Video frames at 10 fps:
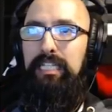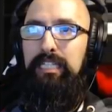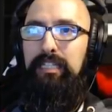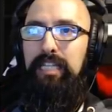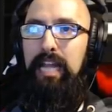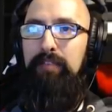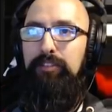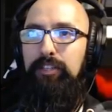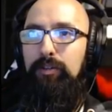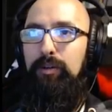I said, aim
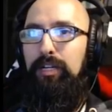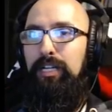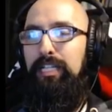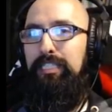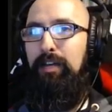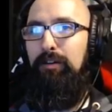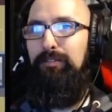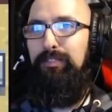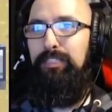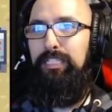for the door. Let's go.
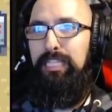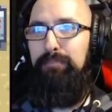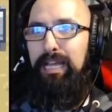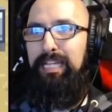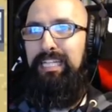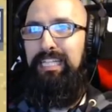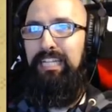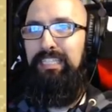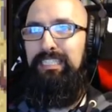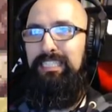Let's get back in
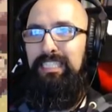there.